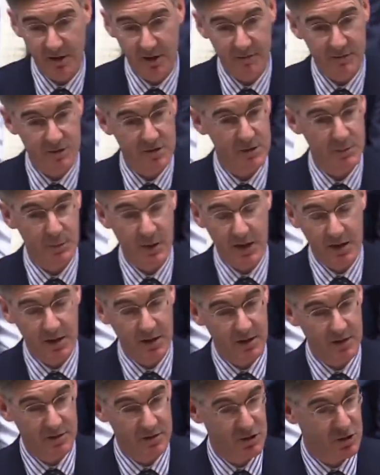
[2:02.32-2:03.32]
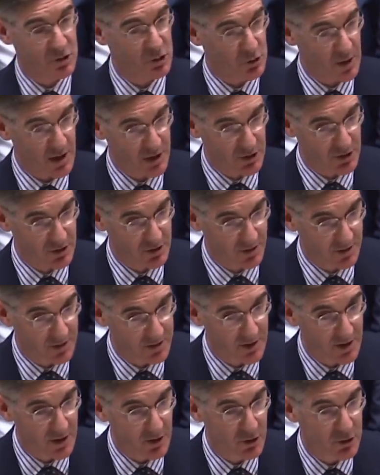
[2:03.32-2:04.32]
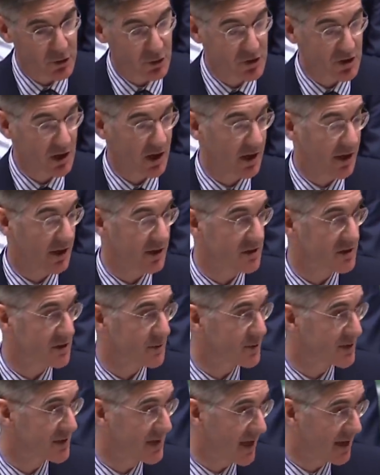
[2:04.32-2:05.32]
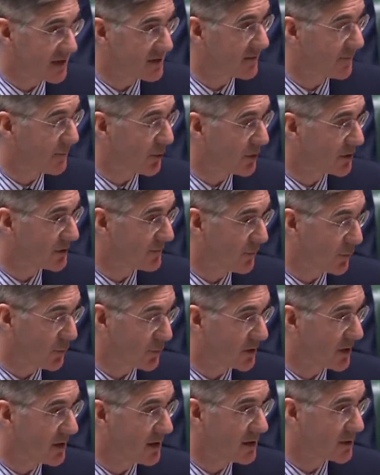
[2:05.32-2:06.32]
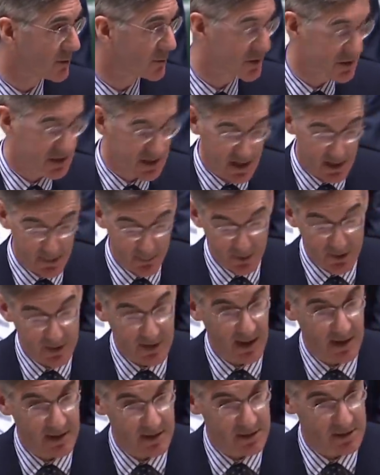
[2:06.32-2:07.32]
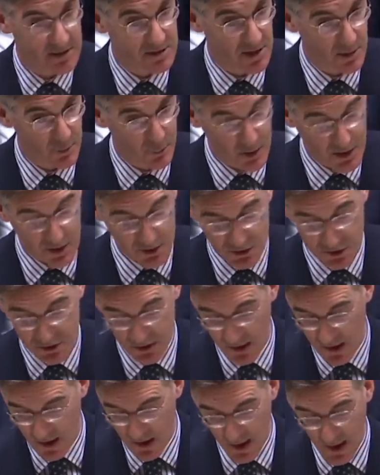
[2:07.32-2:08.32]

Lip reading: that gives the Speaker discretion to turn a substantive point of order into a statement had he so wished.